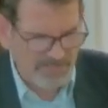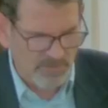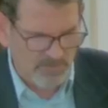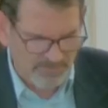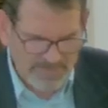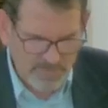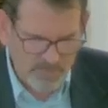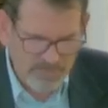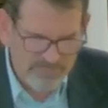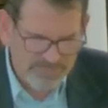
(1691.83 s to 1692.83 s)
you and may
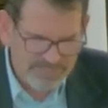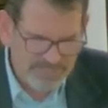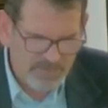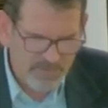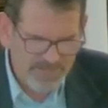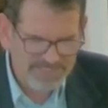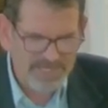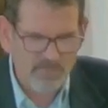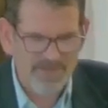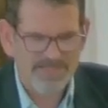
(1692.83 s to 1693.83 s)
you give us the grace
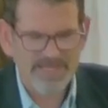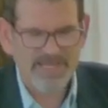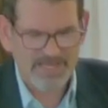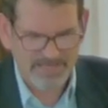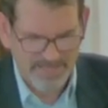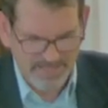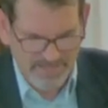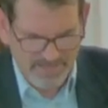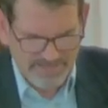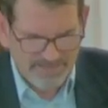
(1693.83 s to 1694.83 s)
that we need
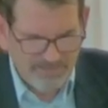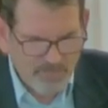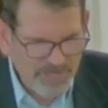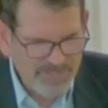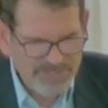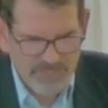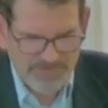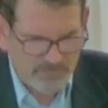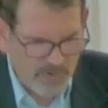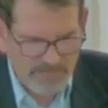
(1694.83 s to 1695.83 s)
to praise you
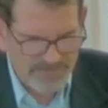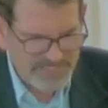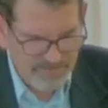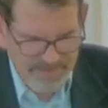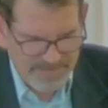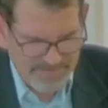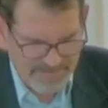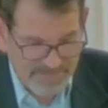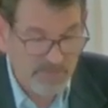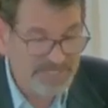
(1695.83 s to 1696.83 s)
with reckless
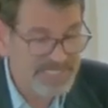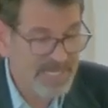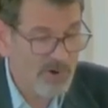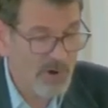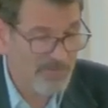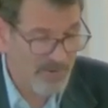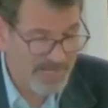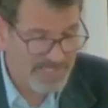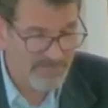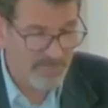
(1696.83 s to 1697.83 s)
abandon, to receive our
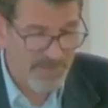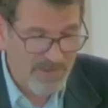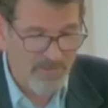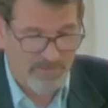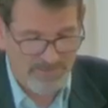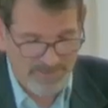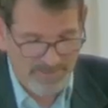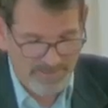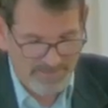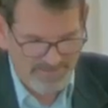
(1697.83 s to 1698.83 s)
praise from you,
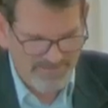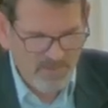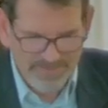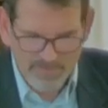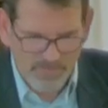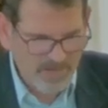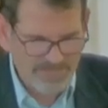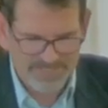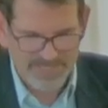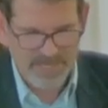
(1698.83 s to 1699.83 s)
knowing that we are
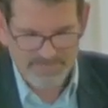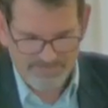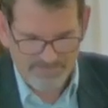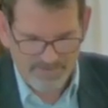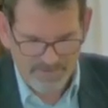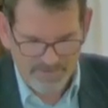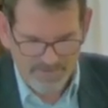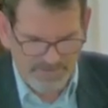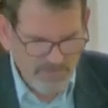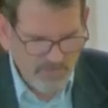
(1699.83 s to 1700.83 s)
safe.
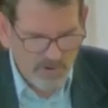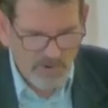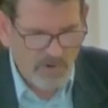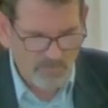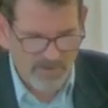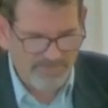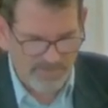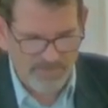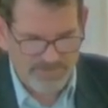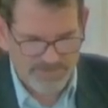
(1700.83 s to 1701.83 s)
You are our
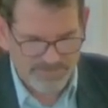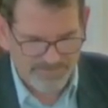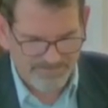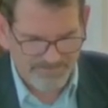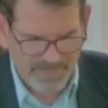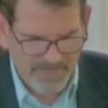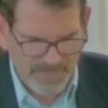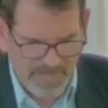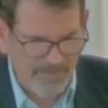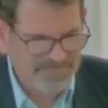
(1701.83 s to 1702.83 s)
refuge.
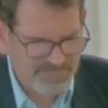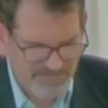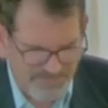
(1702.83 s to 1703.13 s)
Help us to